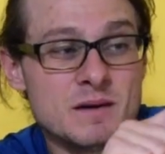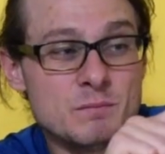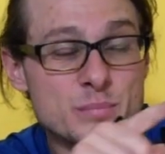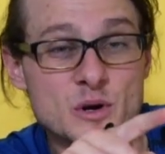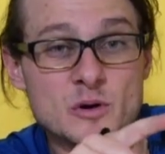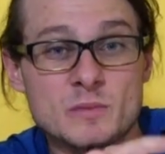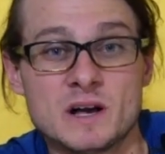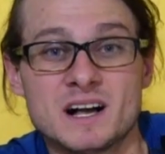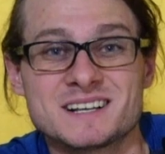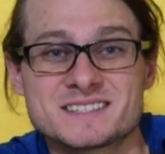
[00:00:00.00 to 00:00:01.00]
boom,
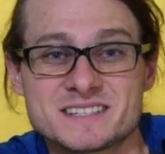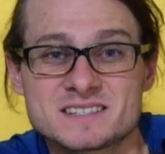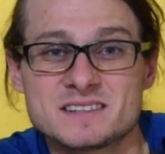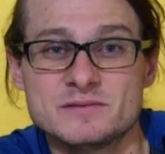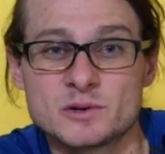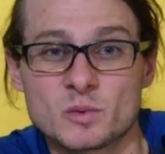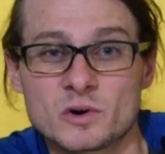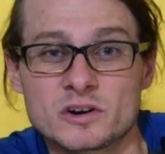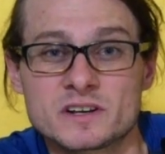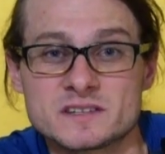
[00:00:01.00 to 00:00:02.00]
a 1/6 of your
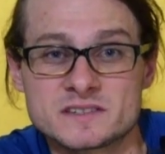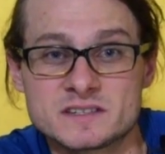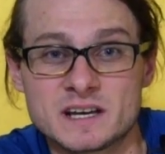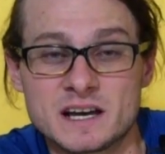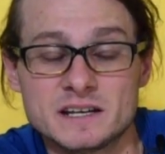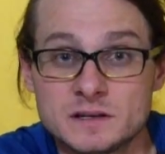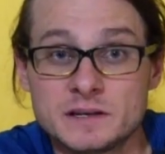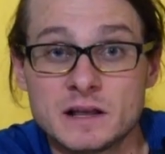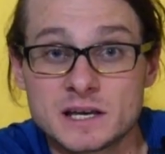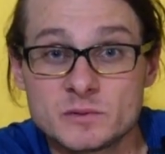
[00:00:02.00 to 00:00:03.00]
work is done.
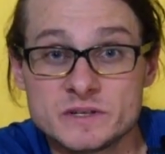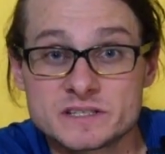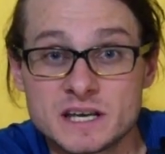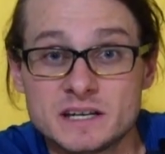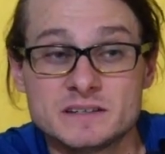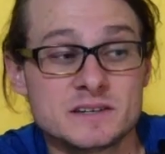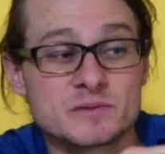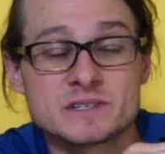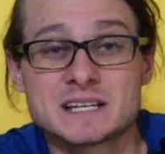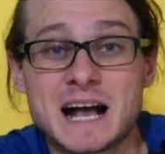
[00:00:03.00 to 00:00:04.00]
Now, like we said,
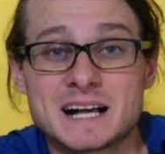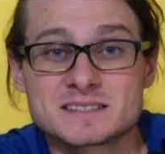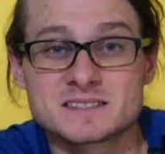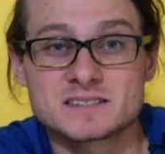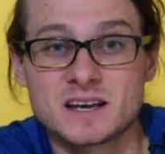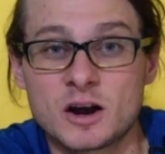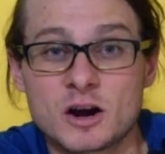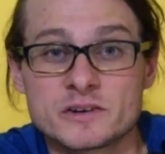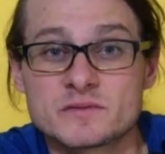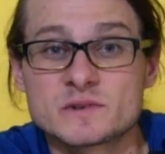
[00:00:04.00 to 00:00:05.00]
different tasks are
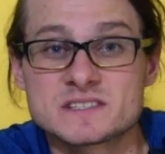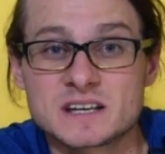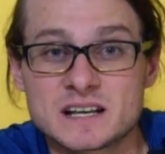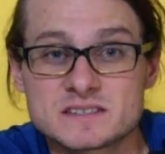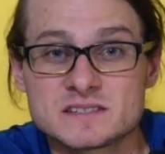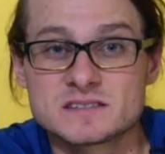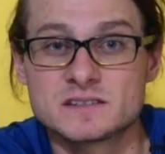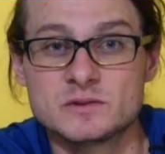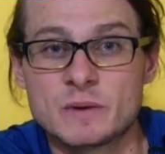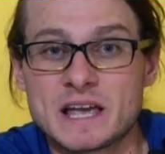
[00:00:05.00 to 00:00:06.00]
different sizes.
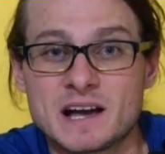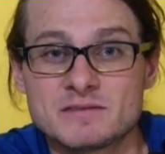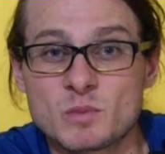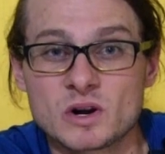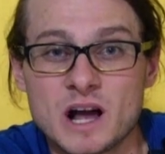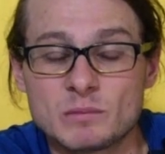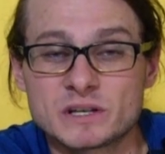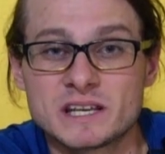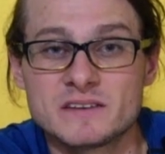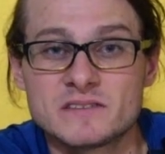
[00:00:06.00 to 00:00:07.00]
You might have more
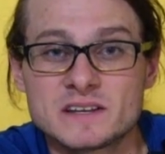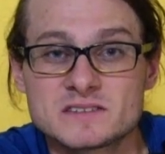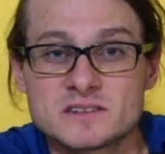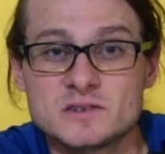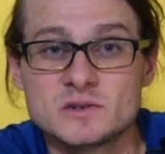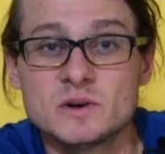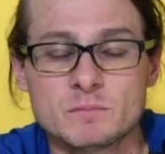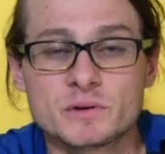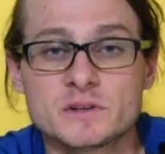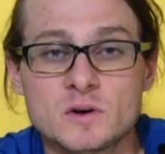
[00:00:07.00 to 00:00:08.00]
complicated things to do,
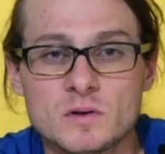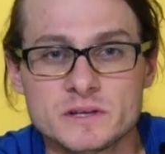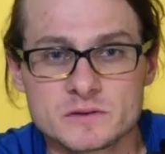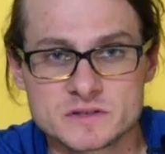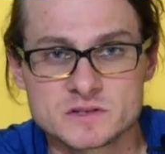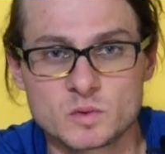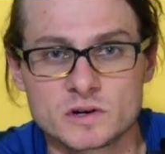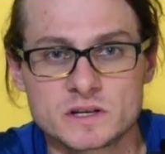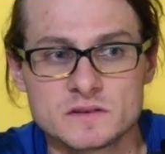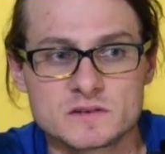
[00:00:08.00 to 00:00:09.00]
but the goal here is to work
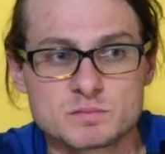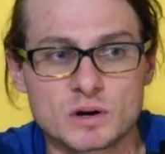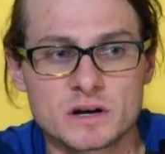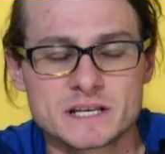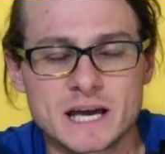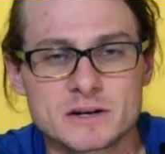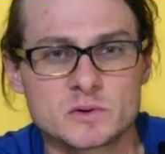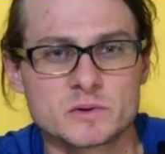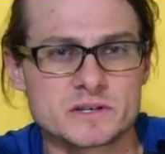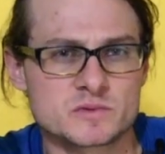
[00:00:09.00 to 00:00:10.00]
in those broad
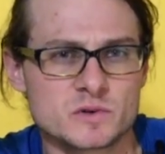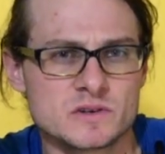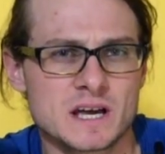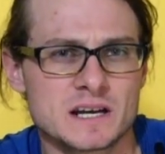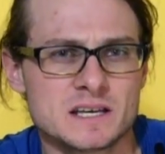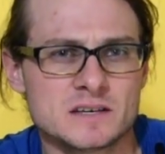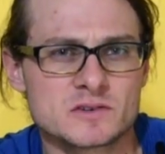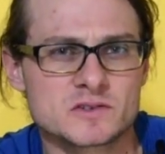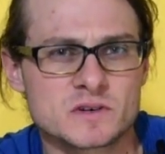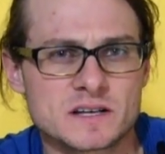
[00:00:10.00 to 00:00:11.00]
categories where you kind of get your
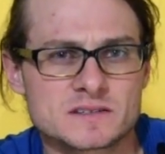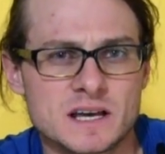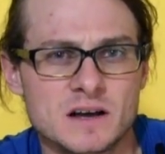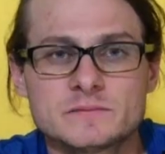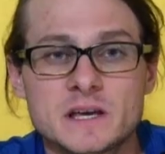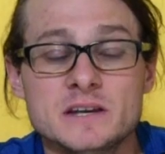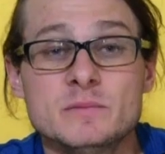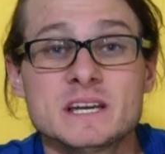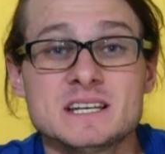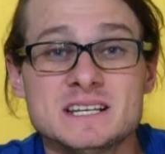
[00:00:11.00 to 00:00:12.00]
stress down and you
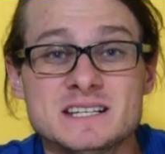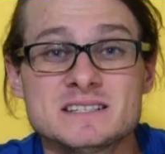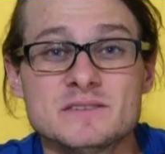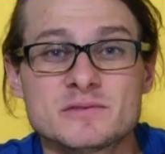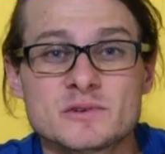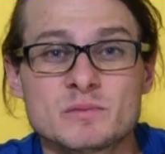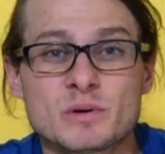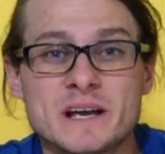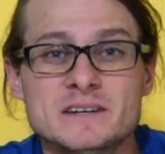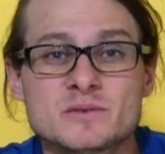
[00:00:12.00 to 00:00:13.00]
make it easy for your
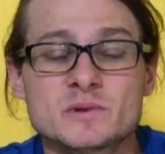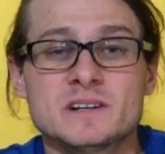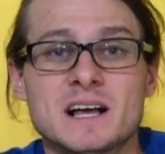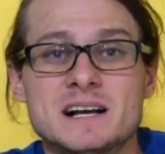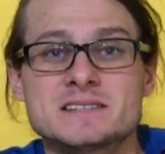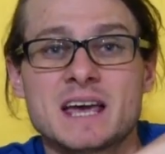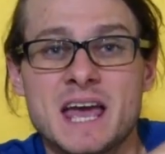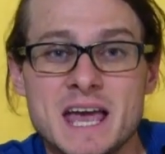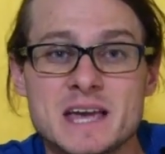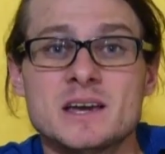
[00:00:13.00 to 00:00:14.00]
brain to realize,
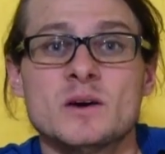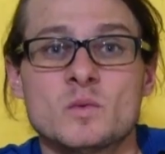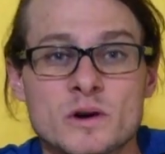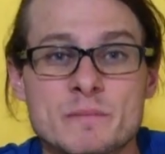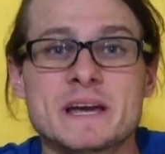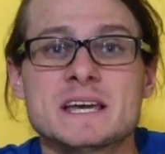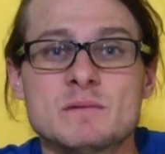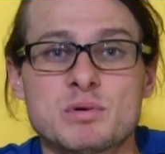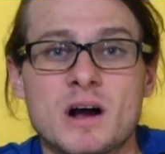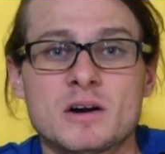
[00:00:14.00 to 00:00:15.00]
hey, we're making
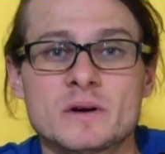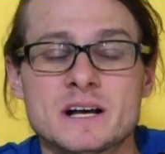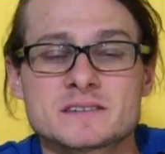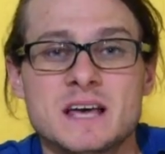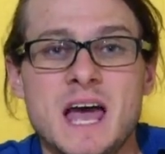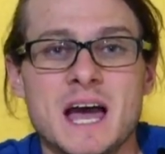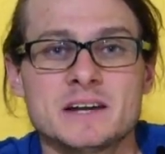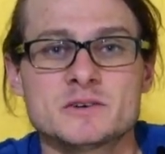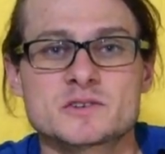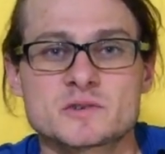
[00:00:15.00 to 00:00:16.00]
progress, and
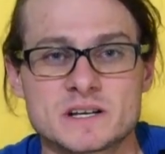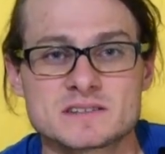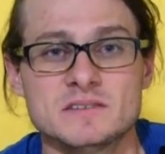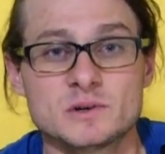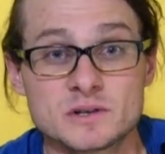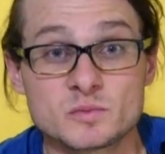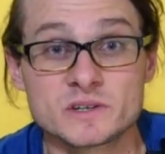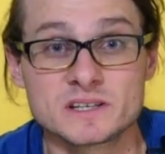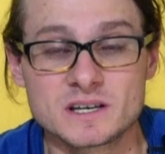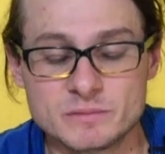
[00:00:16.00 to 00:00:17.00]
your stress level can
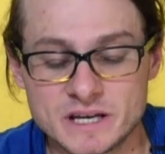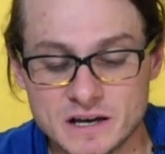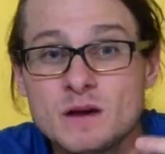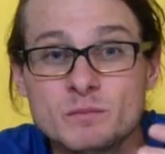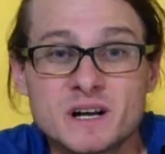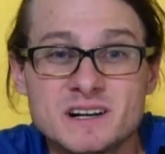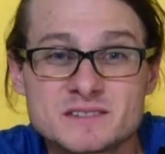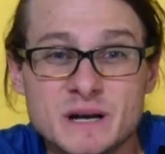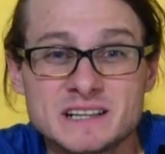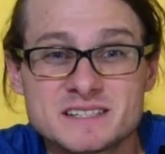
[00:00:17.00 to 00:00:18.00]
really come down. Because
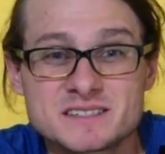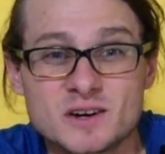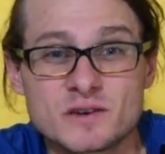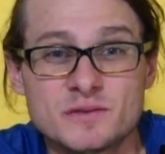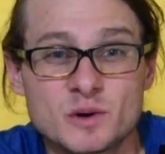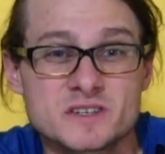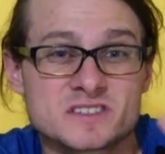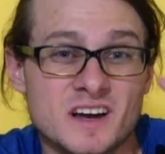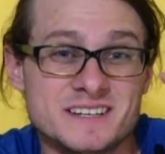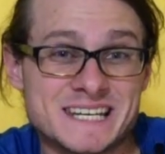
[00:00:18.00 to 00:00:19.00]
my lists are focused
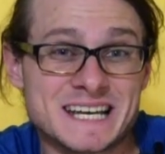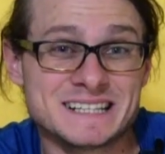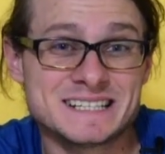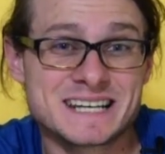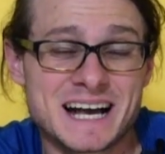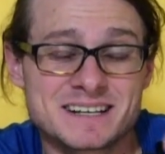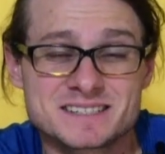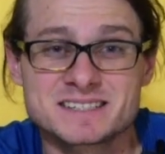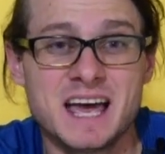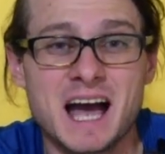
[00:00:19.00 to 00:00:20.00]
on daily
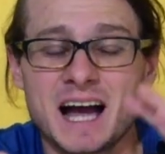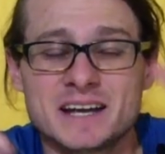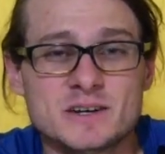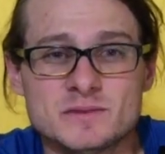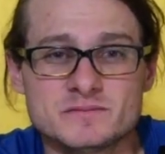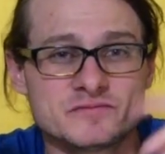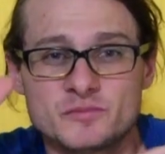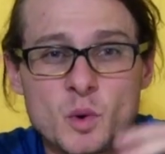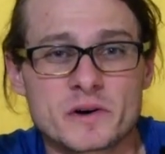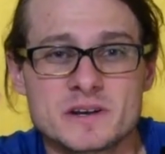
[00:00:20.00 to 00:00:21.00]
tasks, I don't
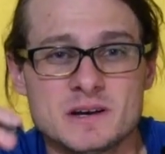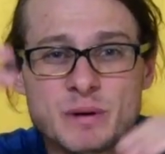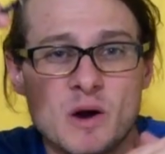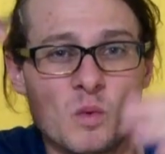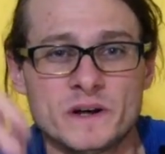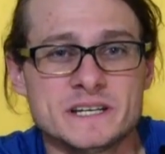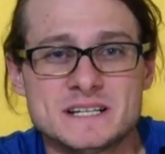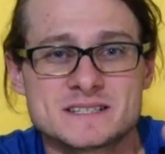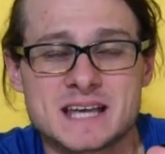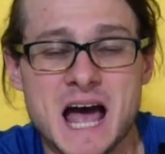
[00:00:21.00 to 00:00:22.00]
worry about what
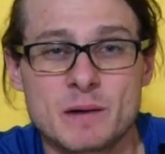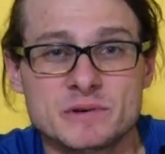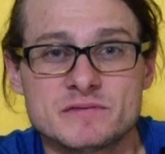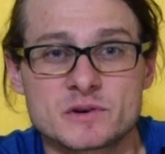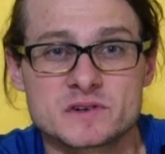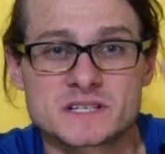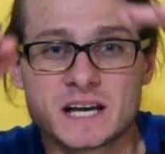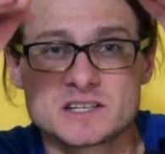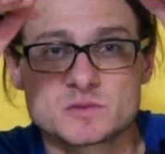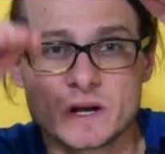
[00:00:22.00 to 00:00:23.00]
needs to happen first. I
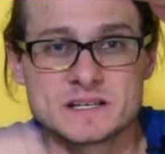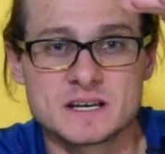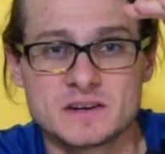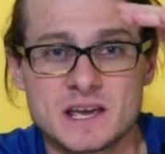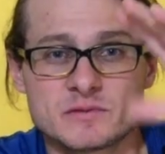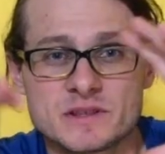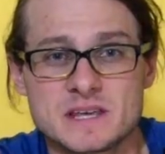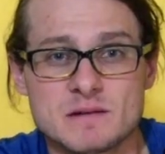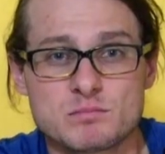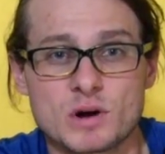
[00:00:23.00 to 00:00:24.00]
just write down
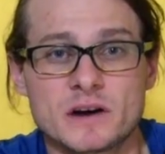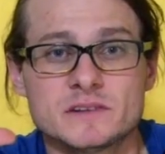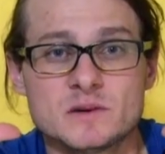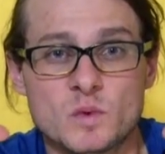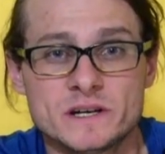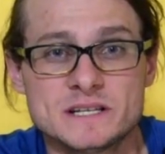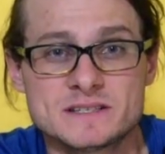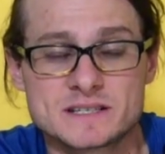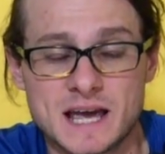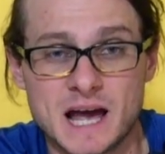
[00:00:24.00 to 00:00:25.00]
everything broadly what needs
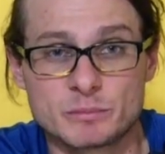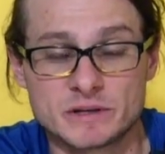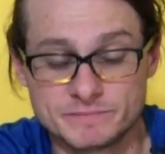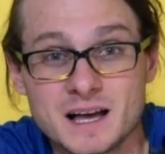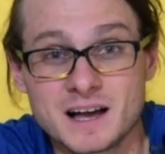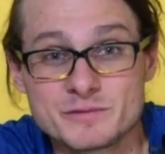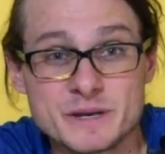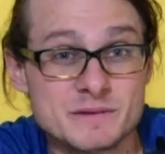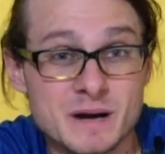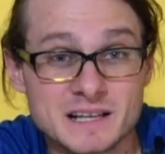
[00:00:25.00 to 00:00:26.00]
to happen. I've
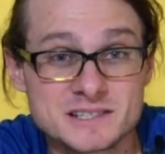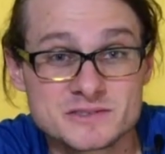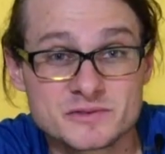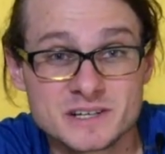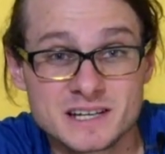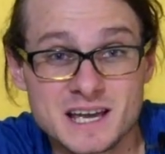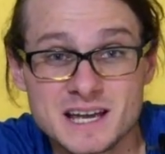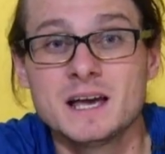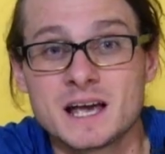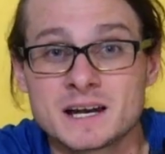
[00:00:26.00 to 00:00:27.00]
made my list for today,
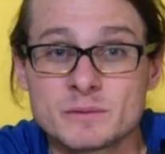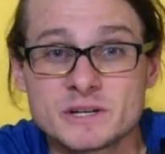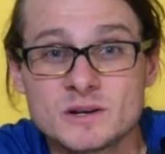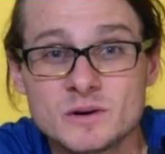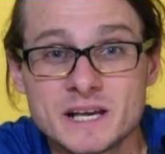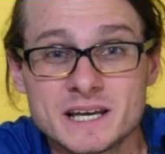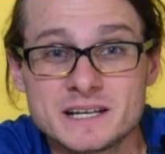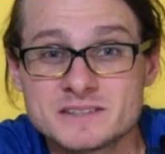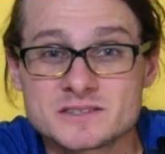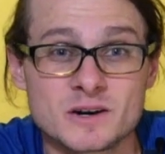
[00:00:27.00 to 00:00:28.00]
and I'm gonna go ahead
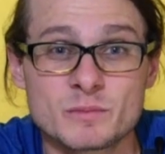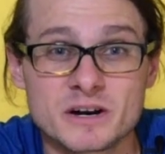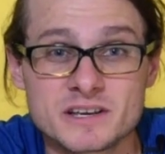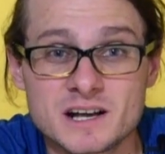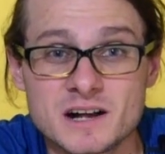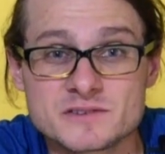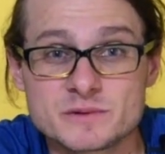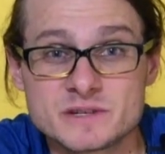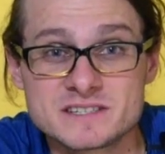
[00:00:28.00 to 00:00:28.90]
and start marking off some of these